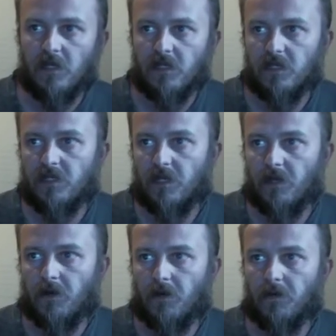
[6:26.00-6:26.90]

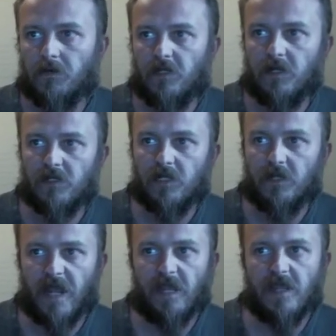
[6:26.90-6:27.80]
So there's a
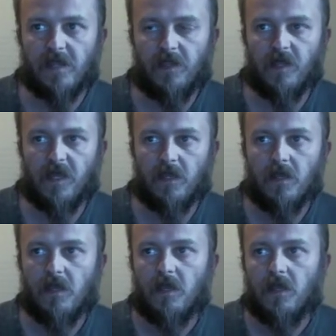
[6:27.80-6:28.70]
tracking thing.
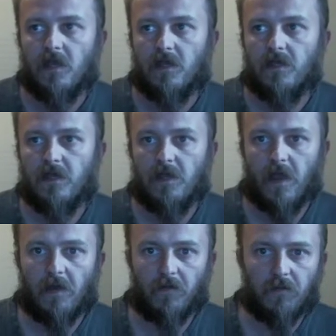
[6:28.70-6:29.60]
The
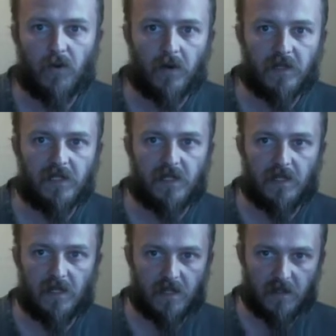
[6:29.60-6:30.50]
reports,
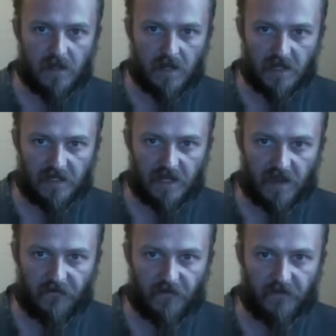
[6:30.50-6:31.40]
they
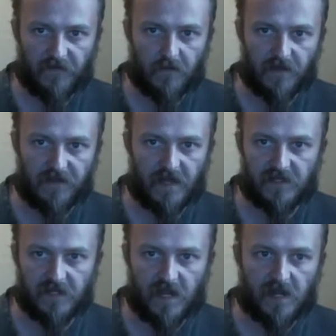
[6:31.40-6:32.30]
say
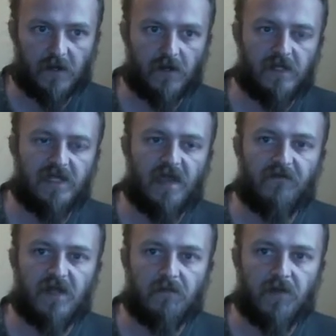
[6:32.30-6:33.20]

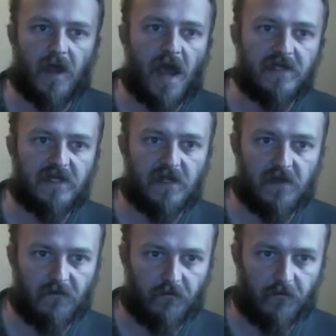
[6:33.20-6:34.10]
51,970 positive.